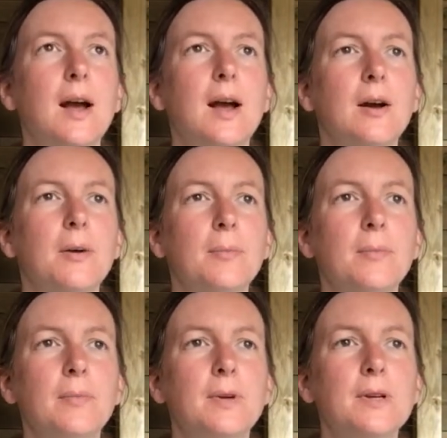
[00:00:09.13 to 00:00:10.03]

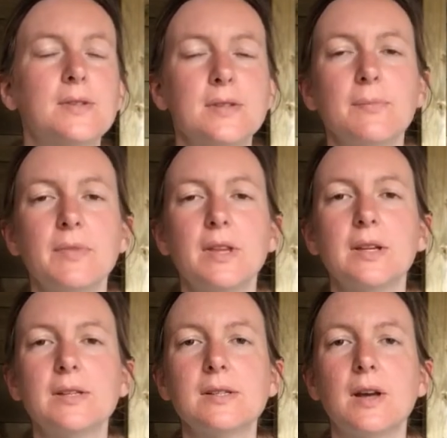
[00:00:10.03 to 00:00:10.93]
Some
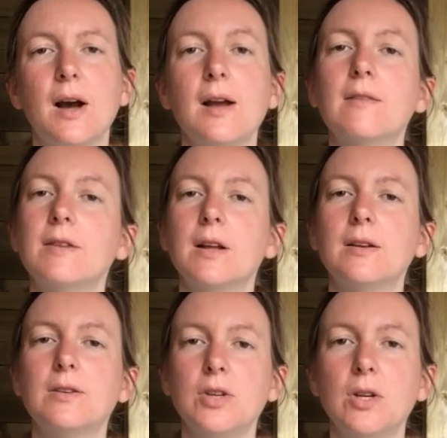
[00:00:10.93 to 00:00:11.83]
things I have
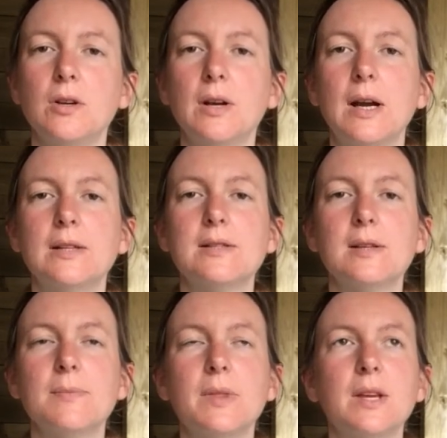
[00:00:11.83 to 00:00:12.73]
learnt new and
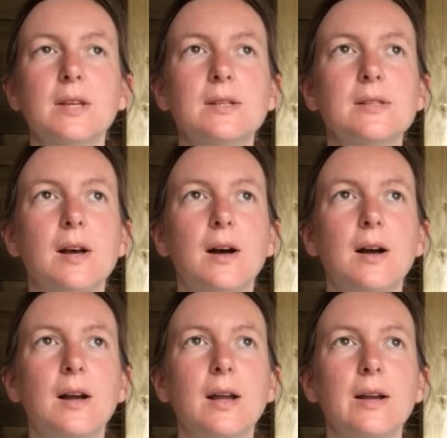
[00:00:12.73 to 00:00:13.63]
some things
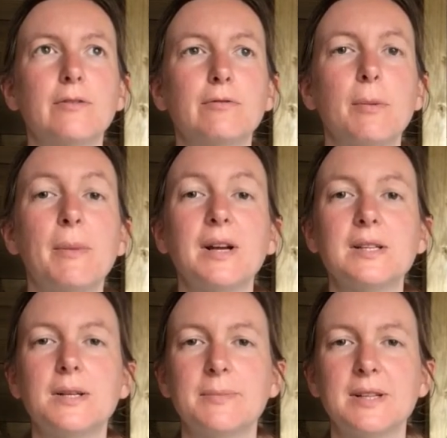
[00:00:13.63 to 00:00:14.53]
I have
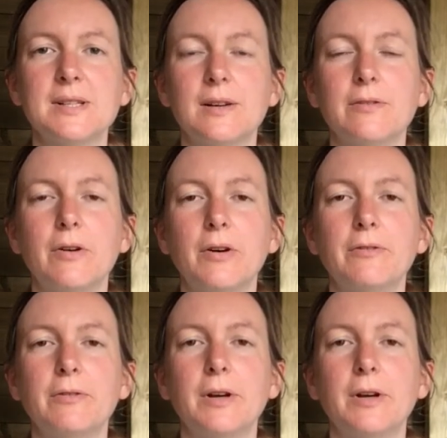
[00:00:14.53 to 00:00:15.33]
reminded myself of.